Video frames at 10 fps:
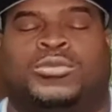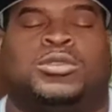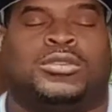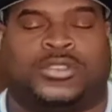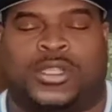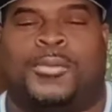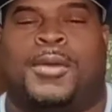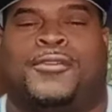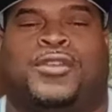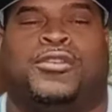Well, some of
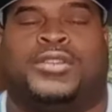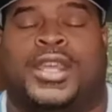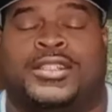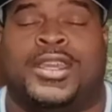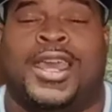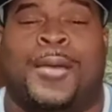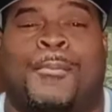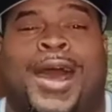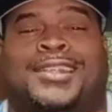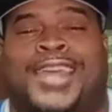my favorite things.
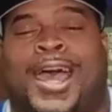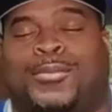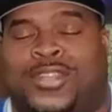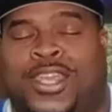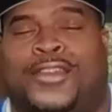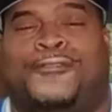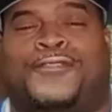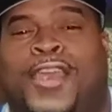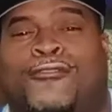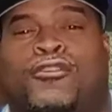My top 10
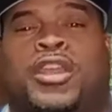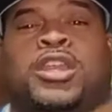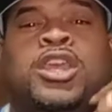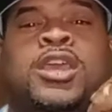favorite